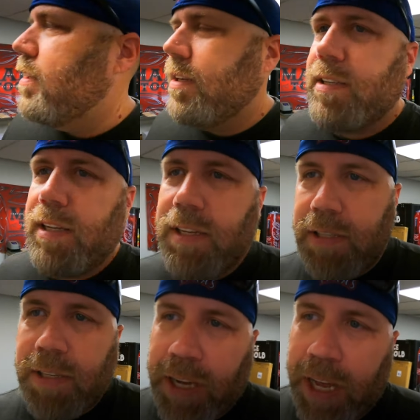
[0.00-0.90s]
Let's
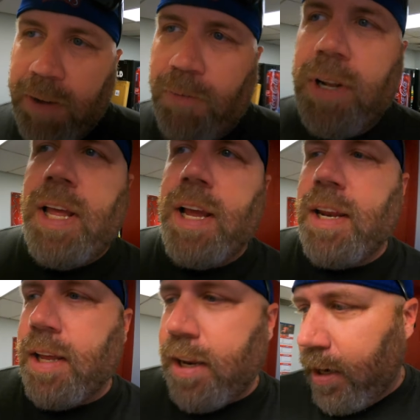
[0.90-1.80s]
look at what they
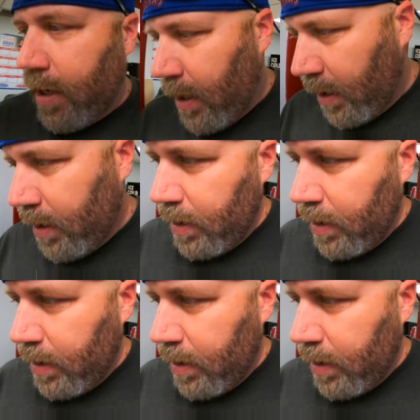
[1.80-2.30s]
did in here.